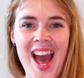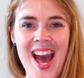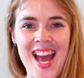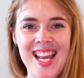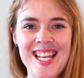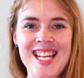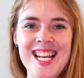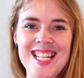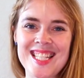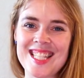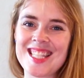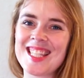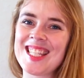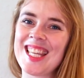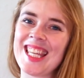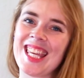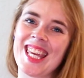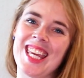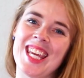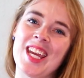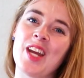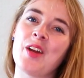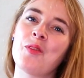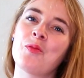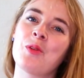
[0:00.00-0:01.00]
Hi guys, it's
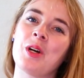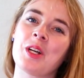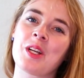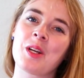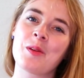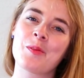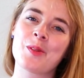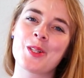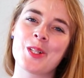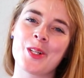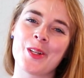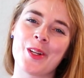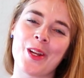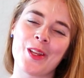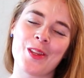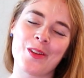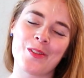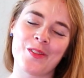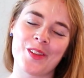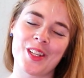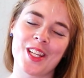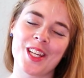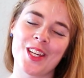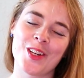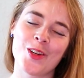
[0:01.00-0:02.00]
Lika here and welcome to
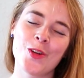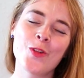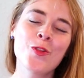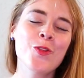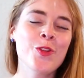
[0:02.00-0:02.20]
another video.